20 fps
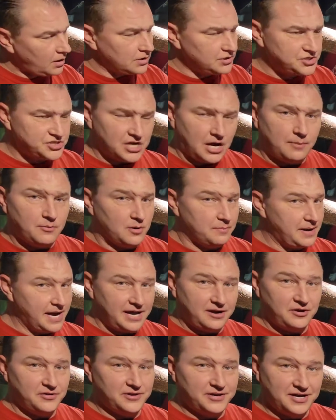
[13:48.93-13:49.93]
Some are
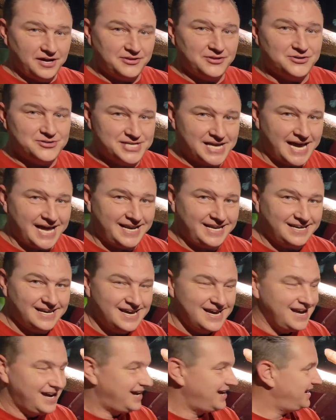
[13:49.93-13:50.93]
better than others at it.
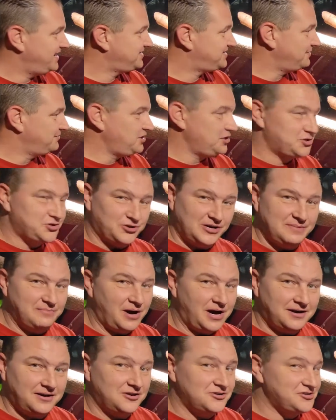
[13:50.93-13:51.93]
All right, some of your tree
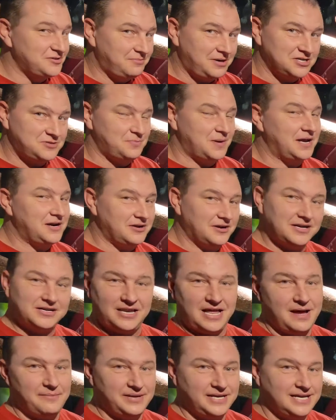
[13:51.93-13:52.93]
monitors are much better at
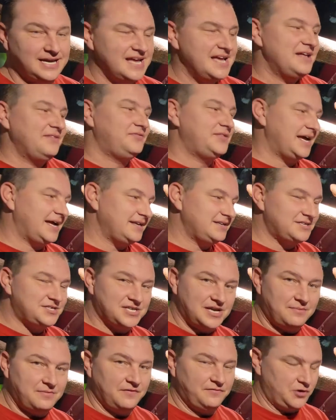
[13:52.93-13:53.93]
climbing than
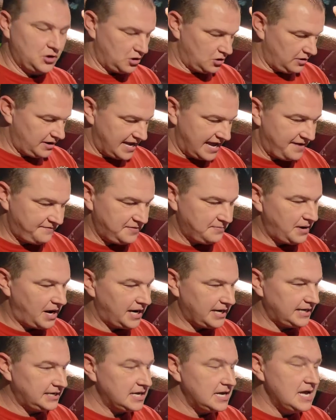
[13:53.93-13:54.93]
some of your
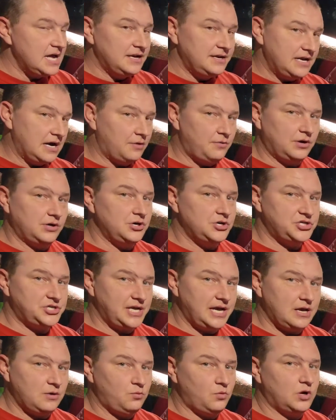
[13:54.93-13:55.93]
heavy-bodied. Now
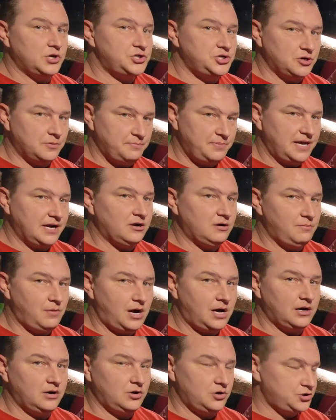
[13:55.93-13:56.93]
understand, once your bigger
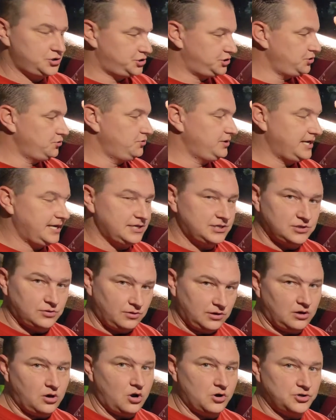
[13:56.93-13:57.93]
monitors do get to
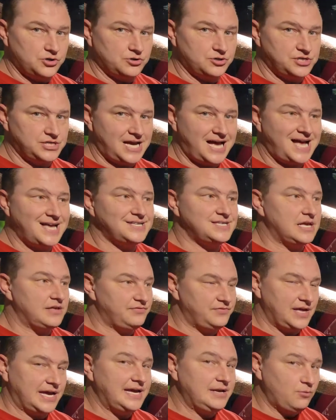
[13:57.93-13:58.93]
a larger size,
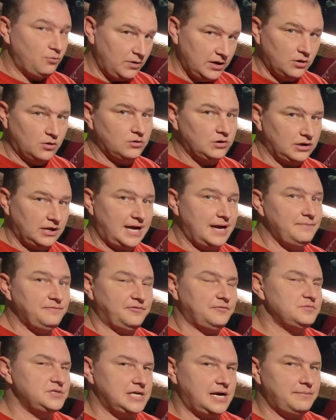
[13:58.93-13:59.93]
they will climb
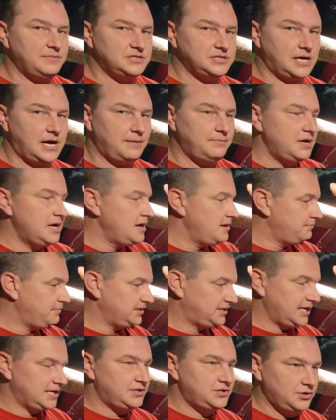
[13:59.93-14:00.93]
from time to time,
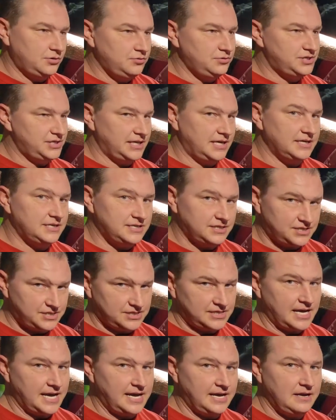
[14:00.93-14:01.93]
but they do tend to
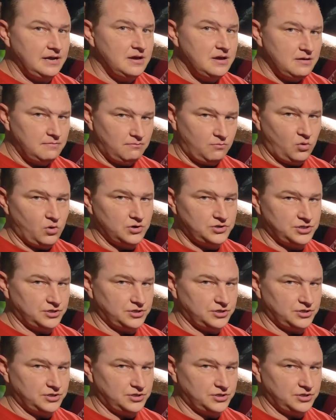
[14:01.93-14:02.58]
stay more